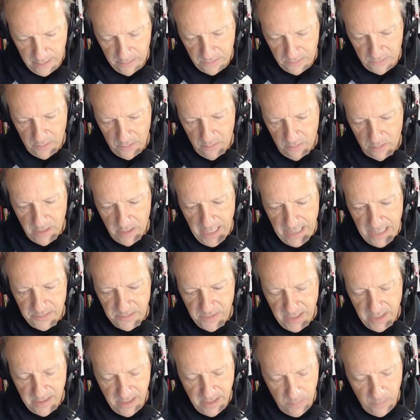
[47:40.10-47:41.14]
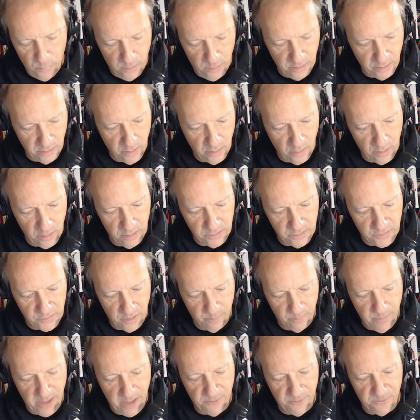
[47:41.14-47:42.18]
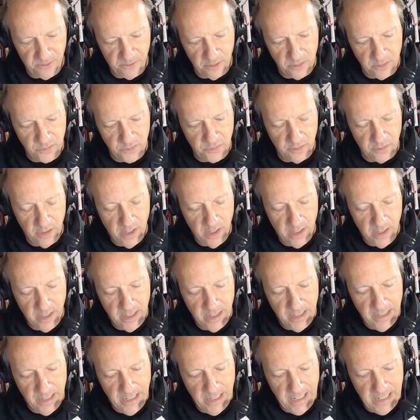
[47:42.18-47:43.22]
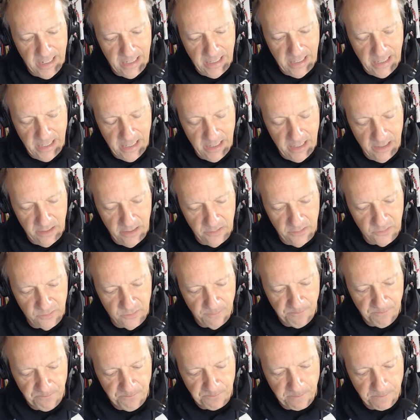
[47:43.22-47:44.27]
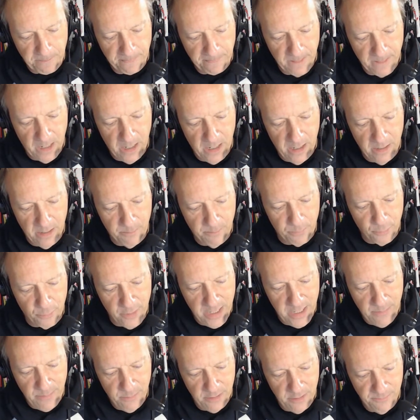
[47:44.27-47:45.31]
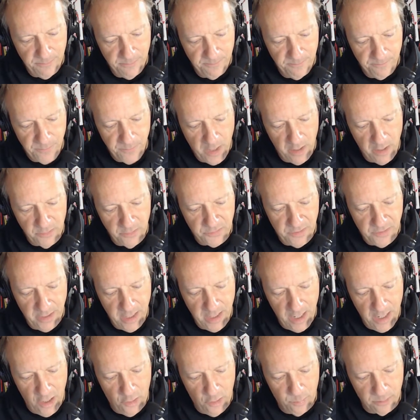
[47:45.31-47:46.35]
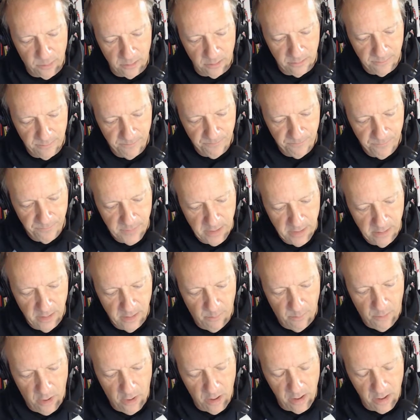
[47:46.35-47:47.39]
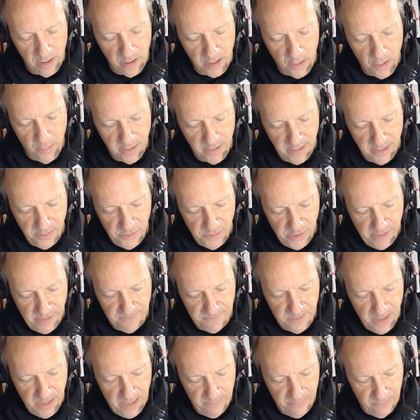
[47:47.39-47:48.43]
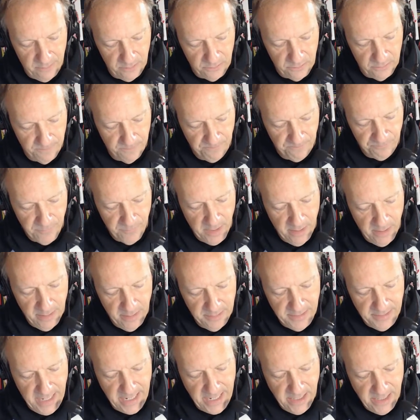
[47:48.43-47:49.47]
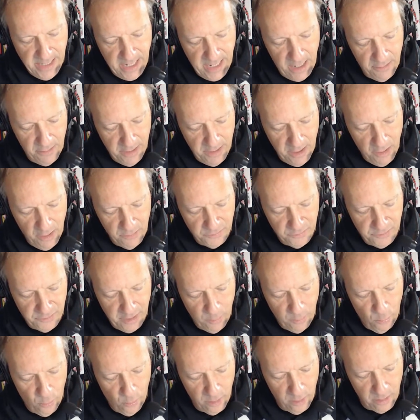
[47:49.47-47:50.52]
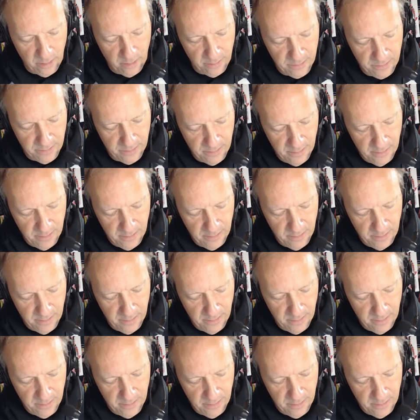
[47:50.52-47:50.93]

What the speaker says: So Class A D1 girls on May 1st. It is Bremen hosting Elbert, Lamar going to Jeff Davis, Dade County hosting Worth,